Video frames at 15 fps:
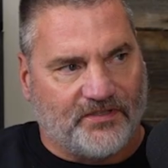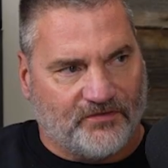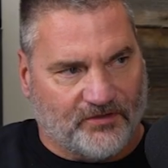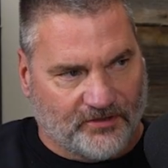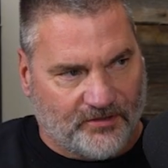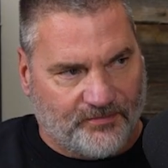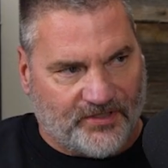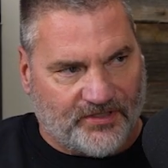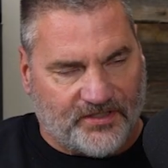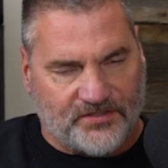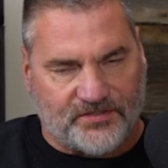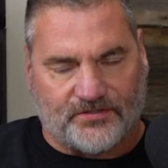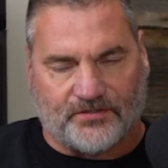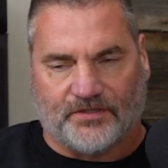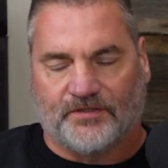give you a little bit of
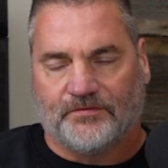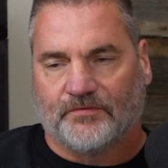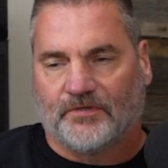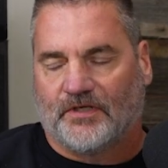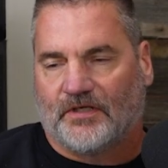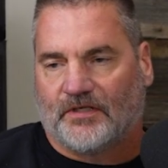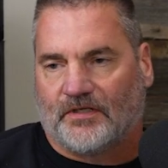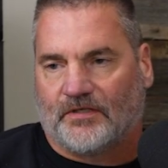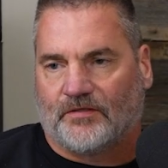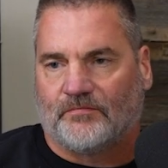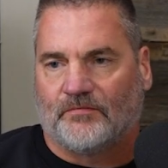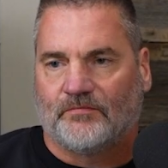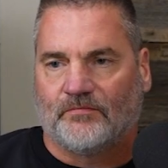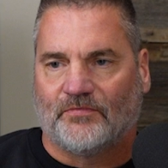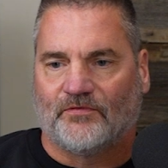history
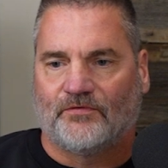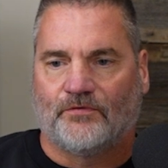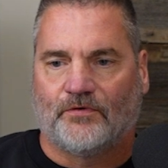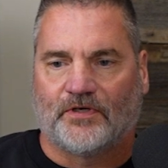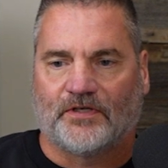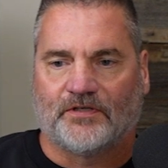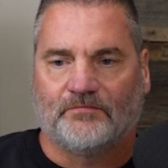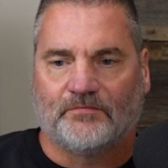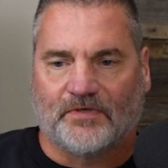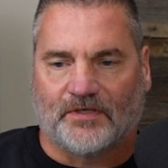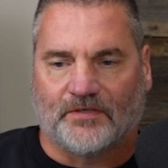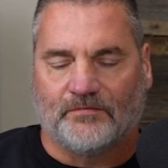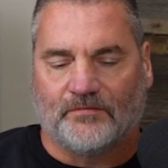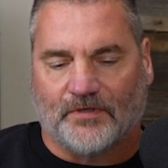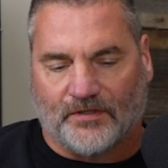before I
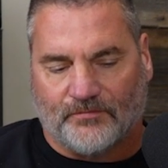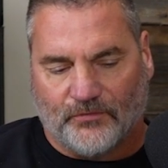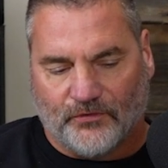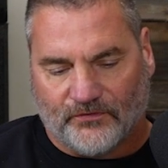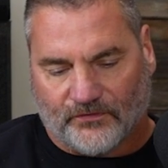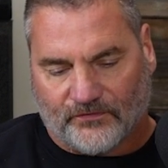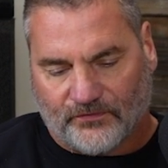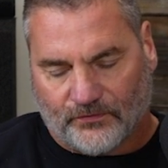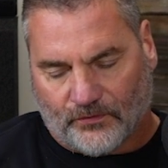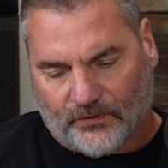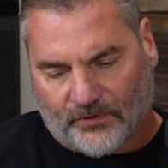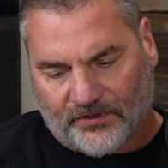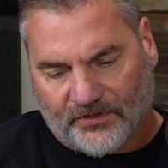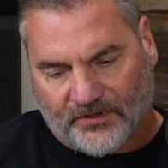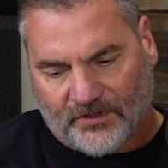move it
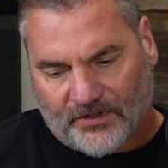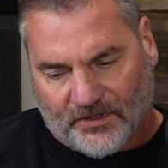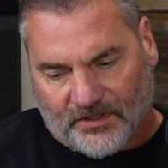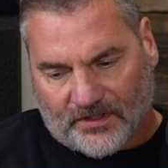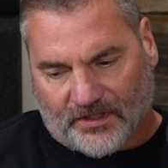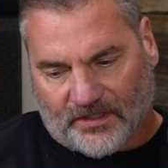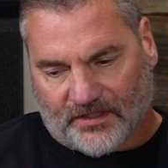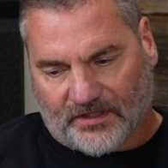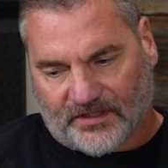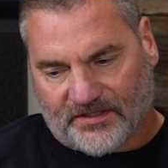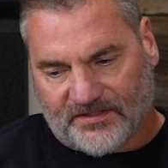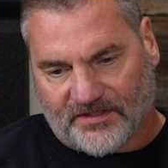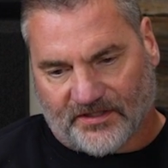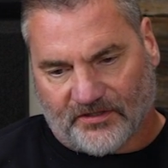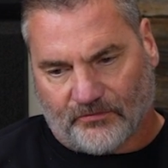forward and
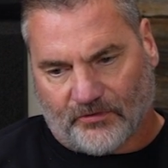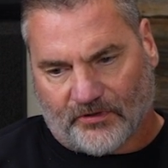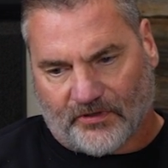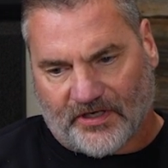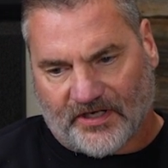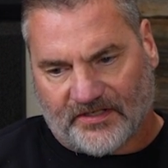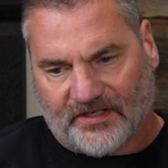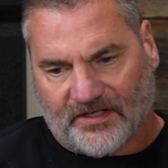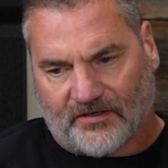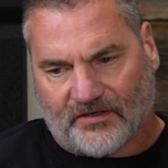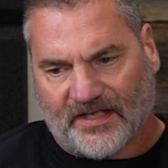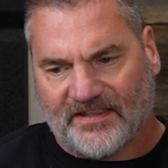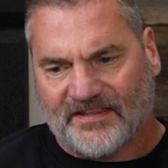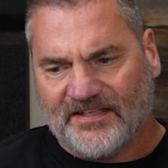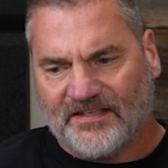tell you where we're at now.
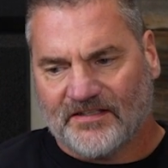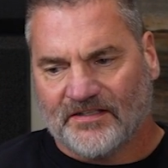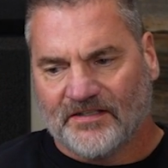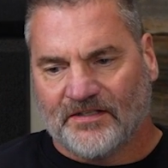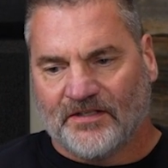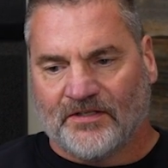I think